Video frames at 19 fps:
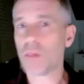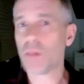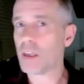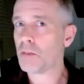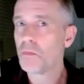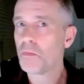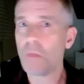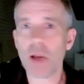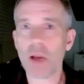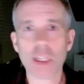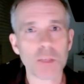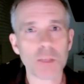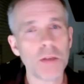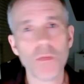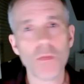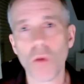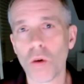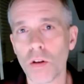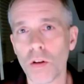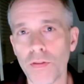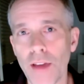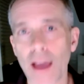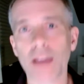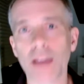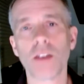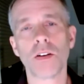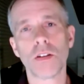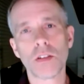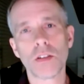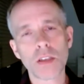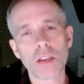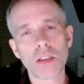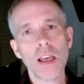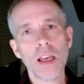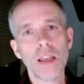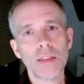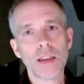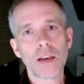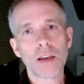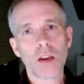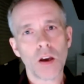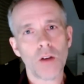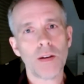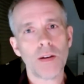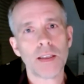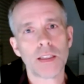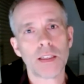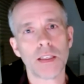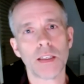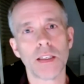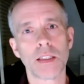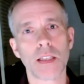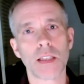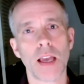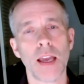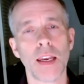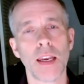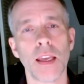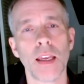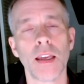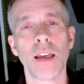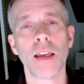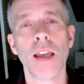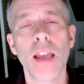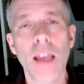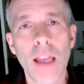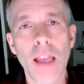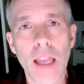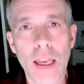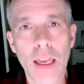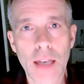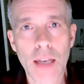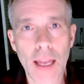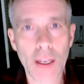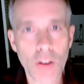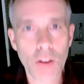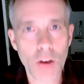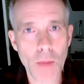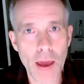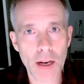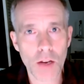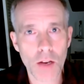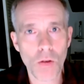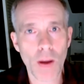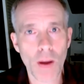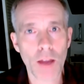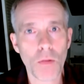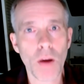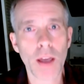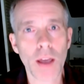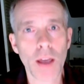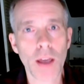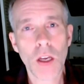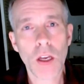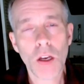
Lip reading: There must be more factors that go into deciding in an atraumatic way what